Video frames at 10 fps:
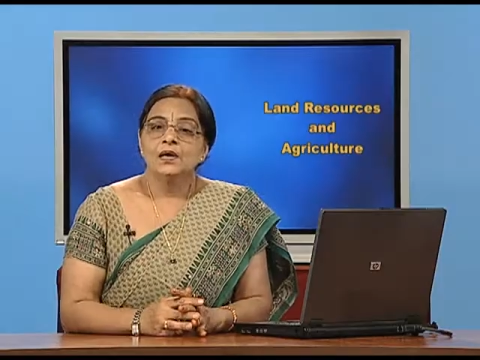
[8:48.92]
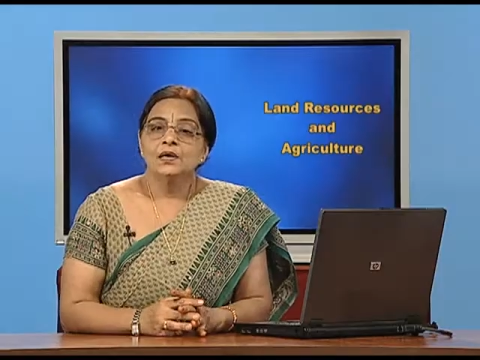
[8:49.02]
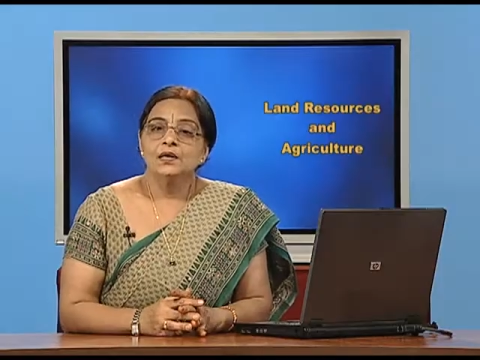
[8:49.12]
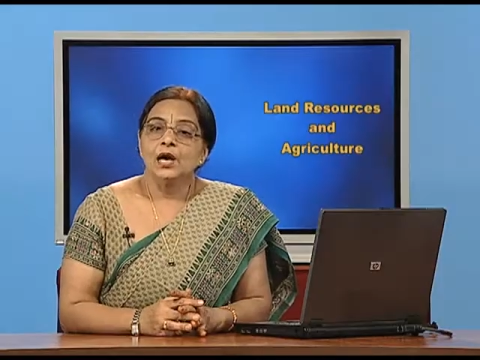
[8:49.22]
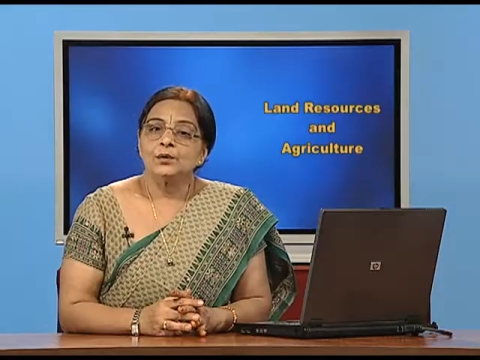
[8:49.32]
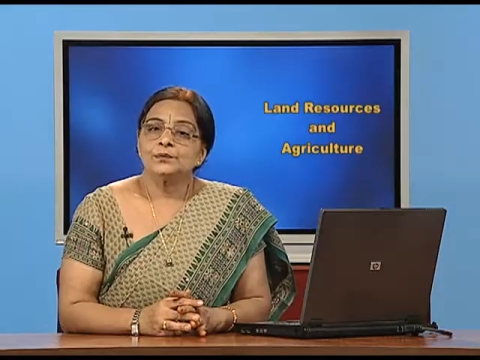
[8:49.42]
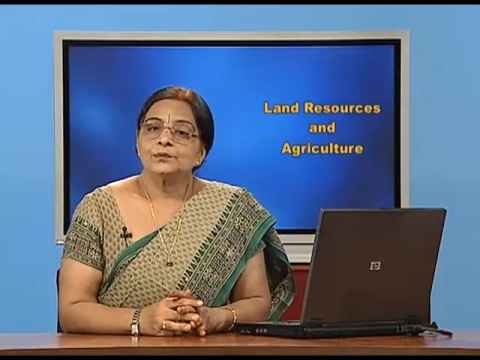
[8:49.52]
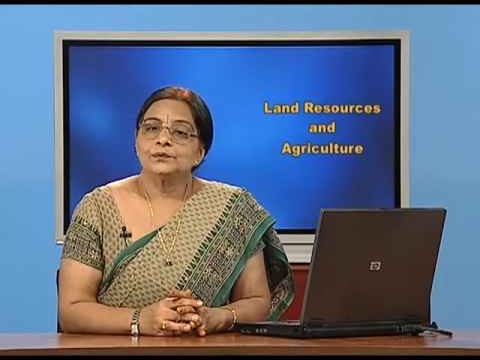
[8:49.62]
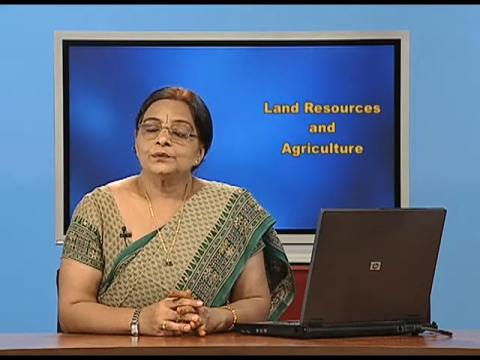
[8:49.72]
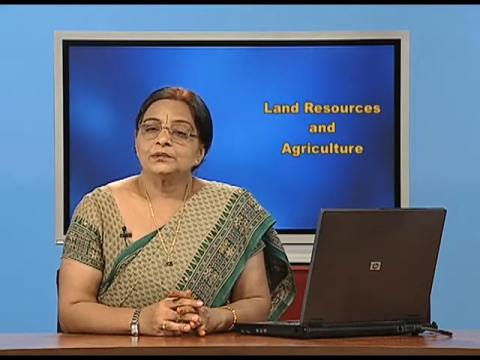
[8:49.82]
Now,
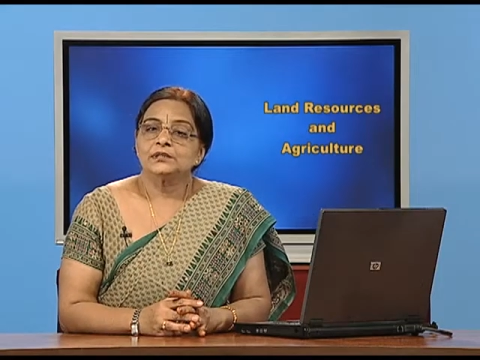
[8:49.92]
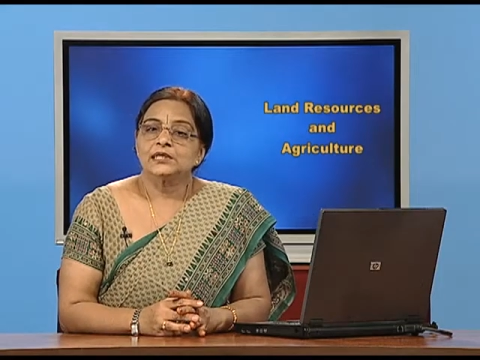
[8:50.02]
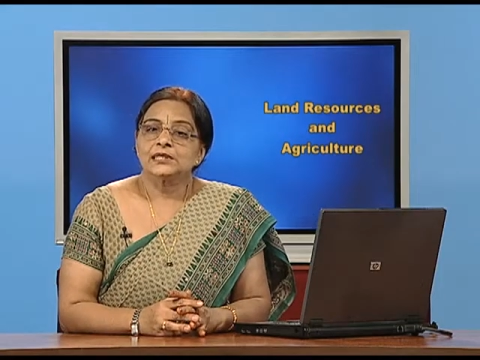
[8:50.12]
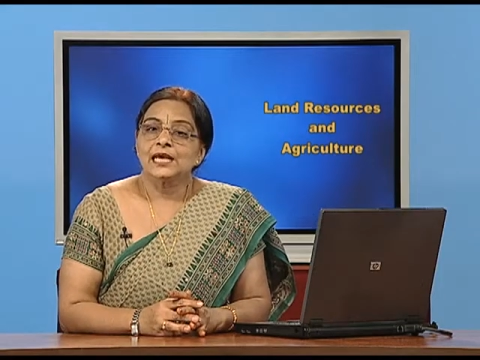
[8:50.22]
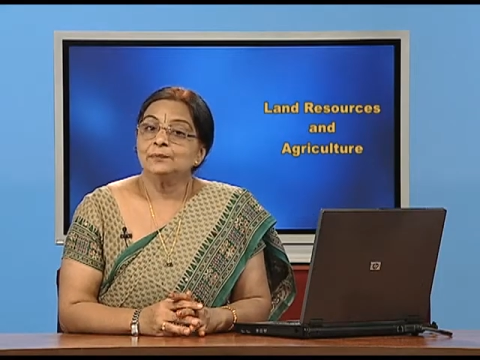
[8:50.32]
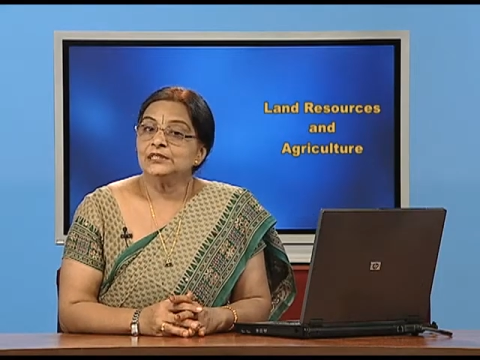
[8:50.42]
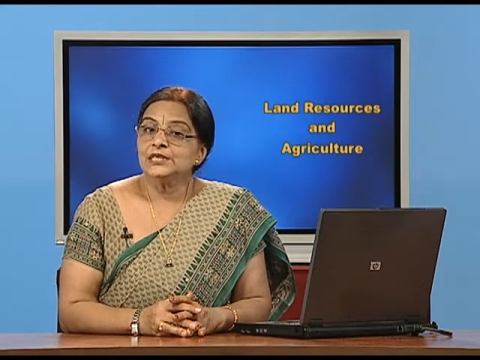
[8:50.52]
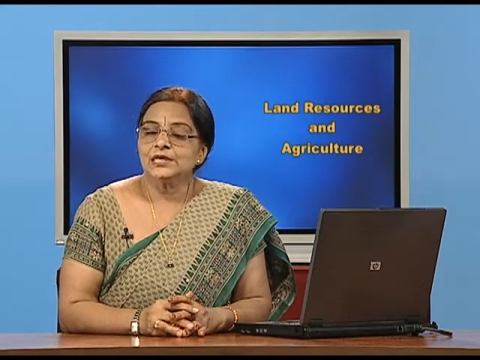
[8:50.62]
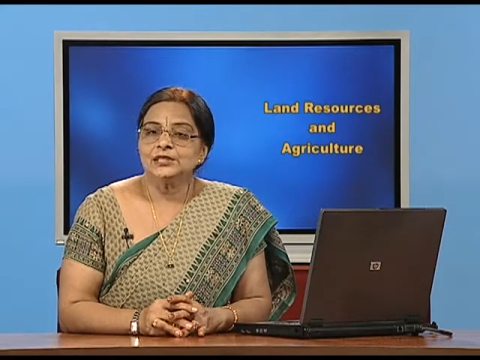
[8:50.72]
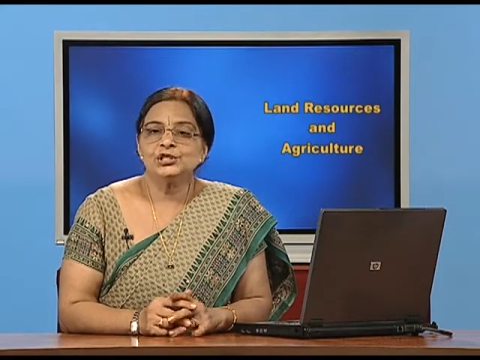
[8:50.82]
the climatic
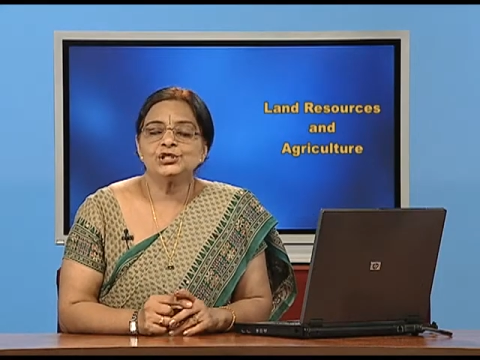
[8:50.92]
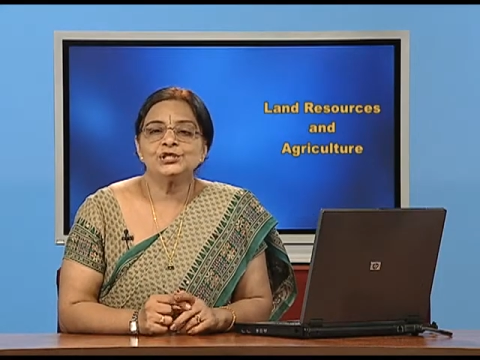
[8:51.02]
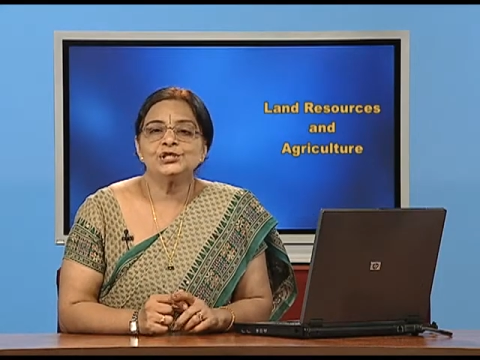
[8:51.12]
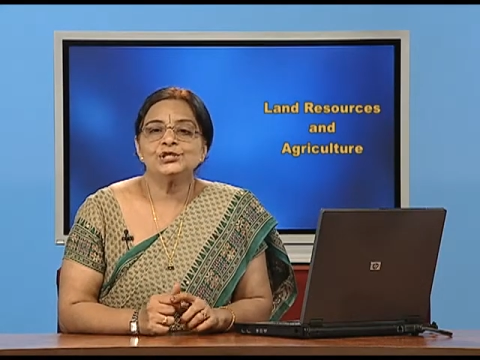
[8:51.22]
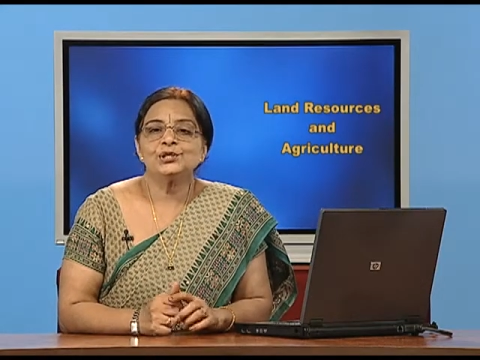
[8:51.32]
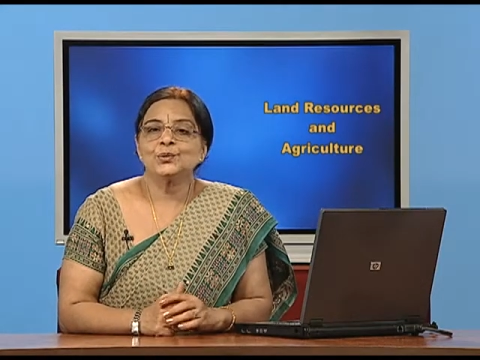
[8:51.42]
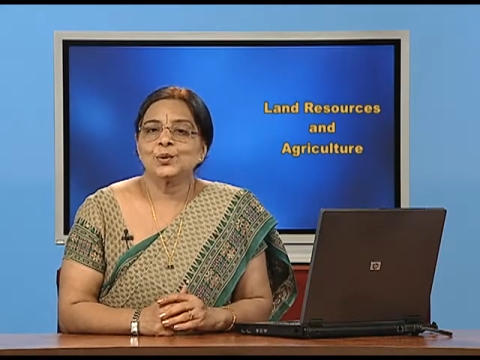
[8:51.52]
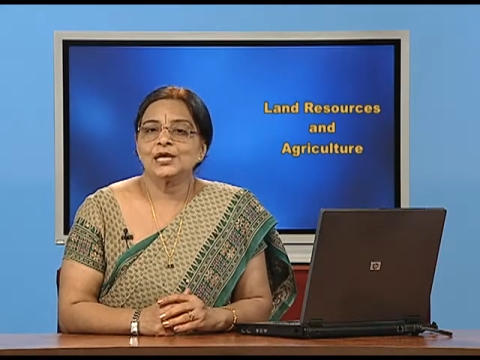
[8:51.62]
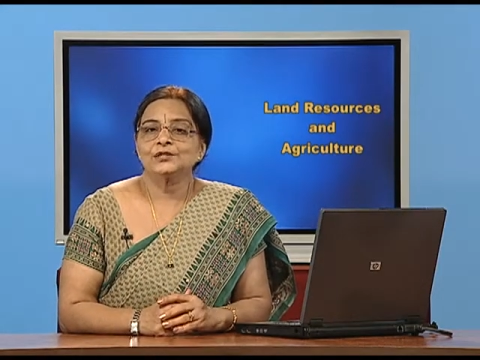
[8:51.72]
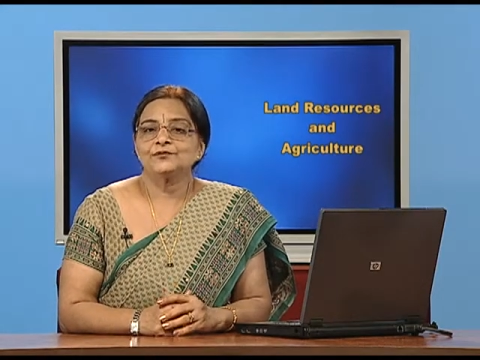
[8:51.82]
conditions
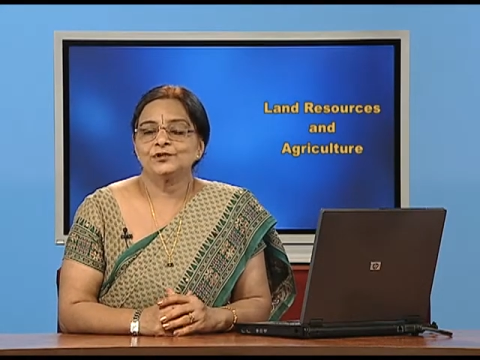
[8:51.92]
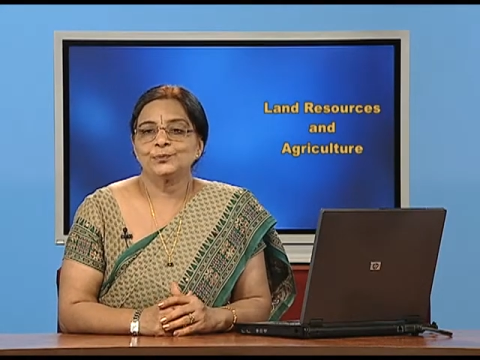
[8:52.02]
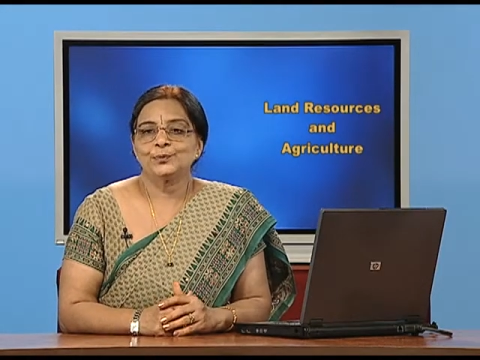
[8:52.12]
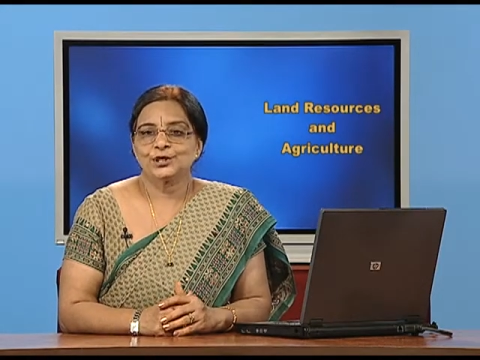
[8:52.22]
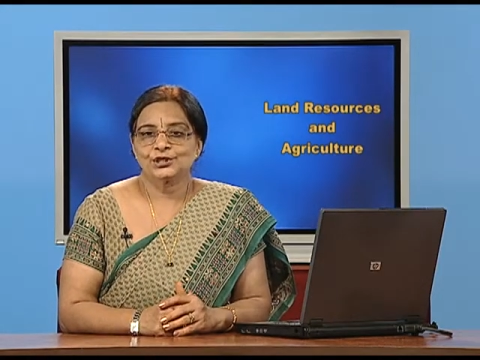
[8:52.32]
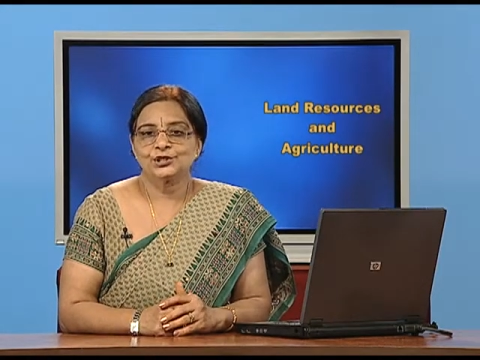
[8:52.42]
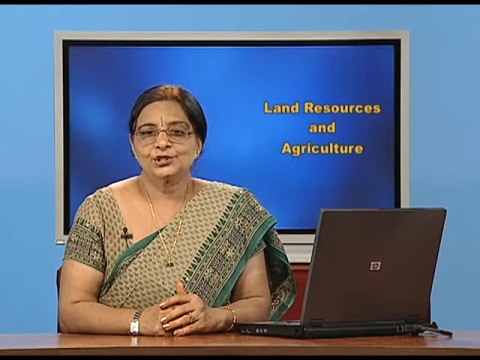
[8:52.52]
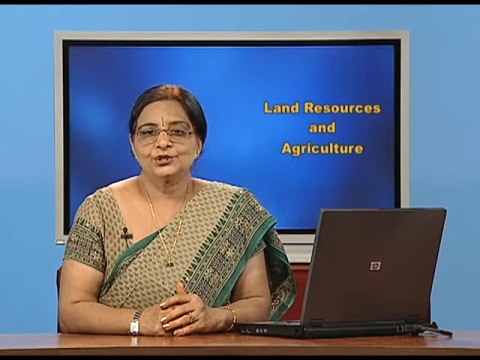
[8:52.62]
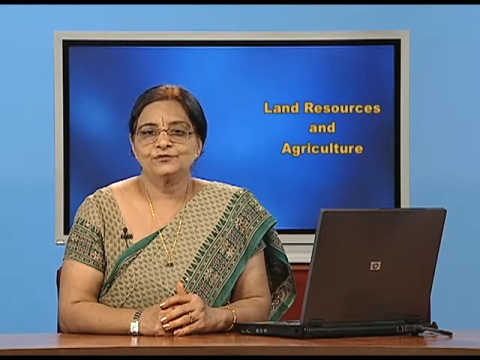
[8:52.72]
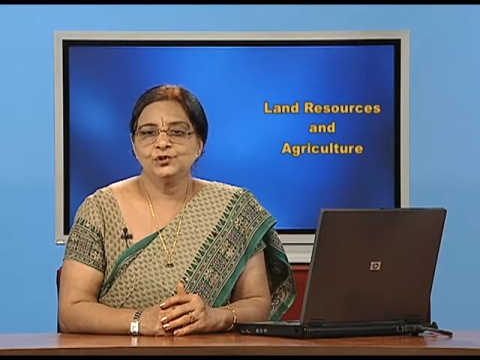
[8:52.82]
required for the
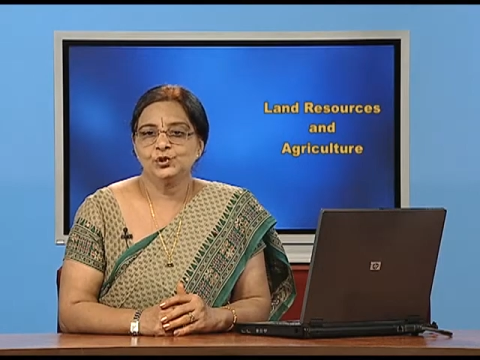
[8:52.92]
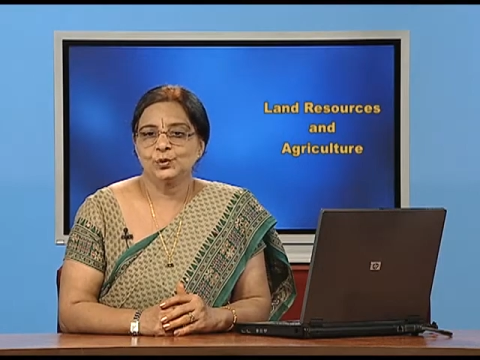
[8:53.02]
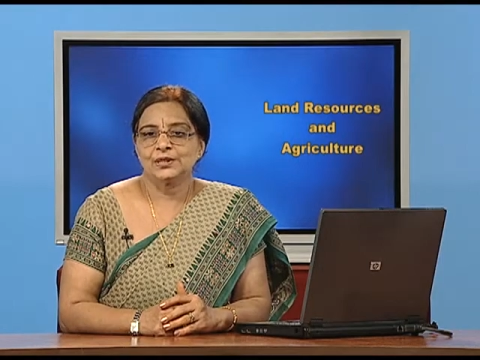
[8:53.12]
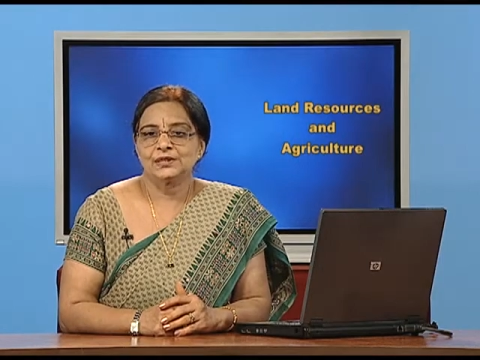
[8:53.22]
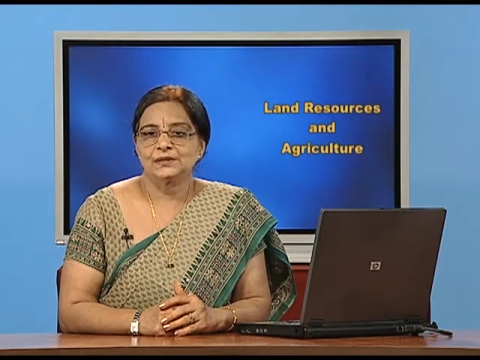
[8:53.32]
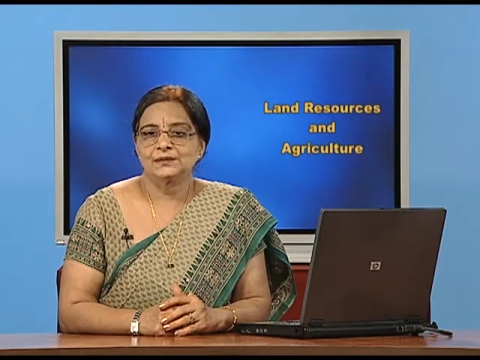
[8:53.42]
production of jowar.